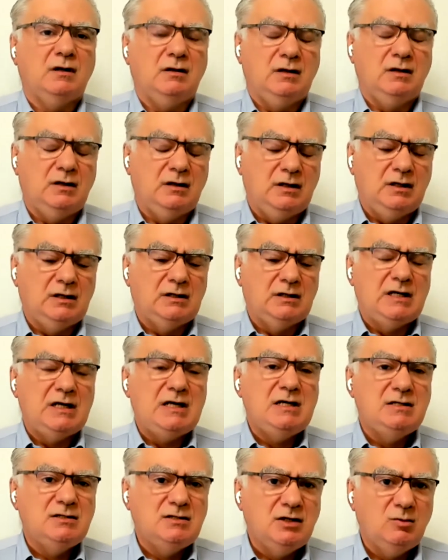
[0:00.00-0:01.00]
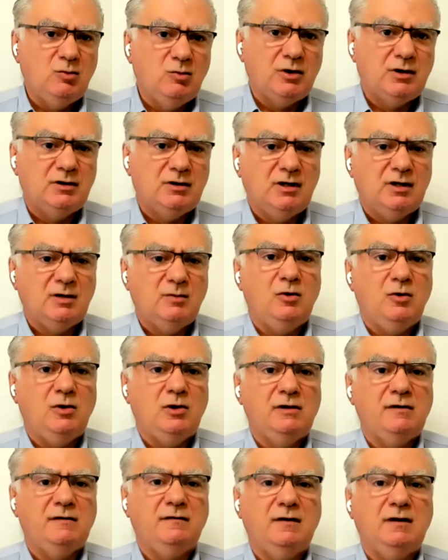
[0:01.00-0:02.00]
in easy monetary
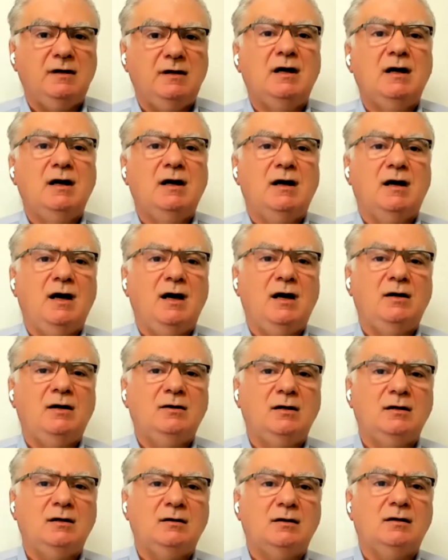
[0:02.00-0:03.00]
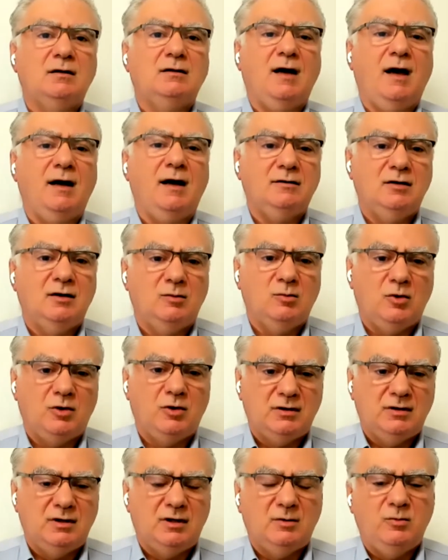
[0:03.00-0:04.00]
policy and in tightened
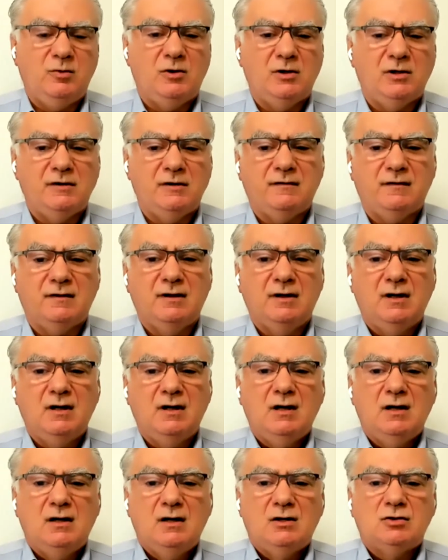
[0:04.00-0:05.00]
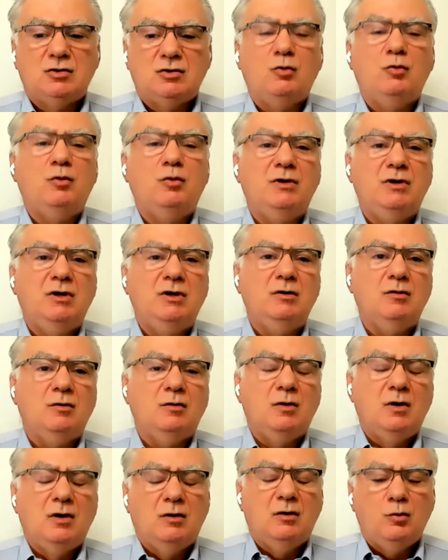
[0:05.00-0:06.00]
monetary policy. So would
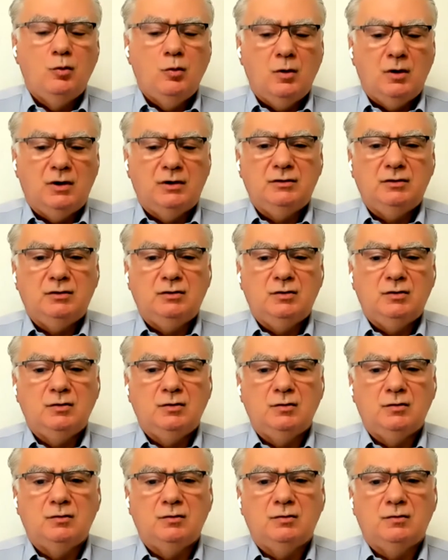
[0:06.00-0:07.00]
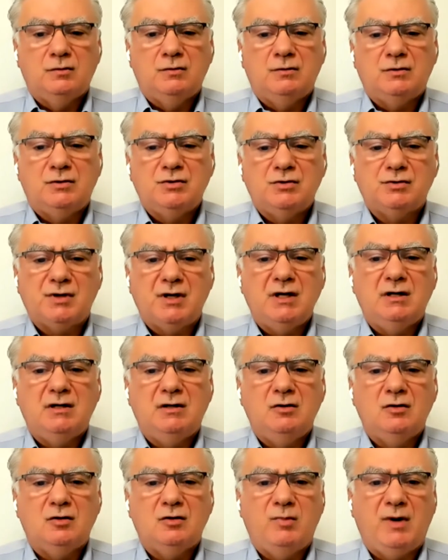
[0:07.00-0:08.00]
you want to shrink
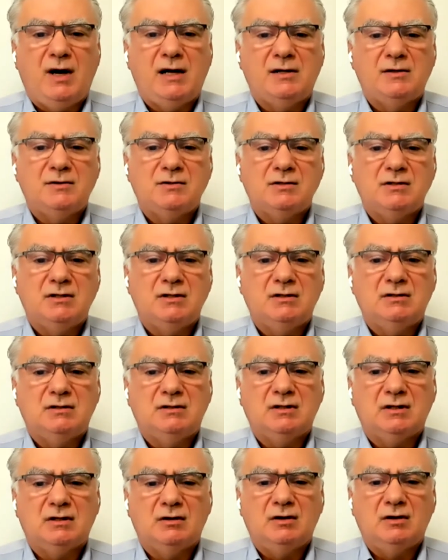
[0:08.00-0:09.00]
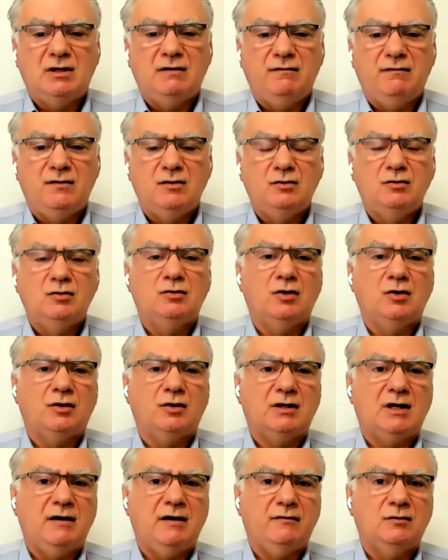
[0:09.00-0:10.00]
your balance sheet if you do not
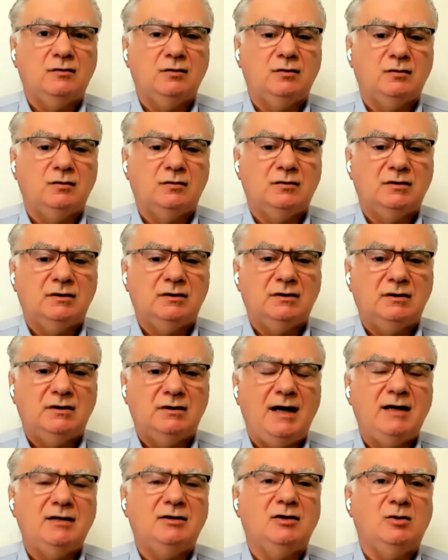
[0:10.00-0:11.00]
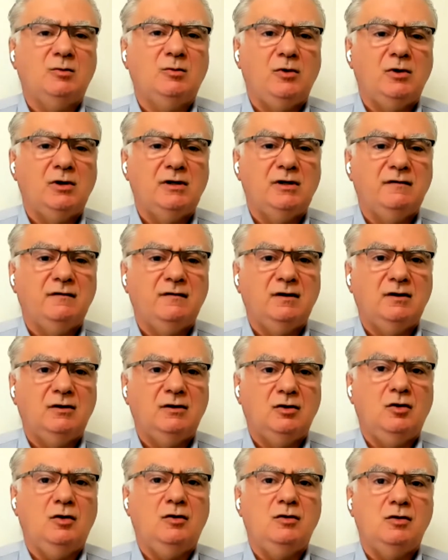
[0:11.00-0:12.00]
have to tighten policy?
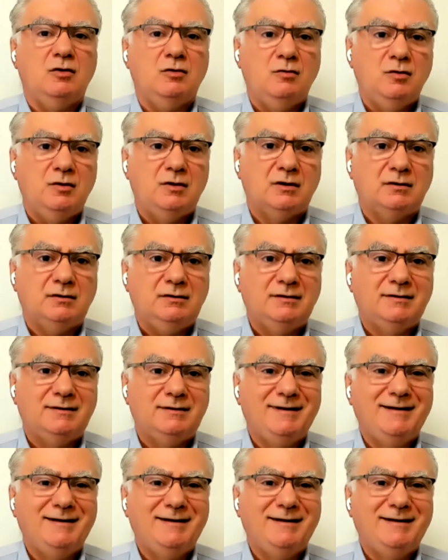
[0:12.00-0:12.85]
No, you wouldn't.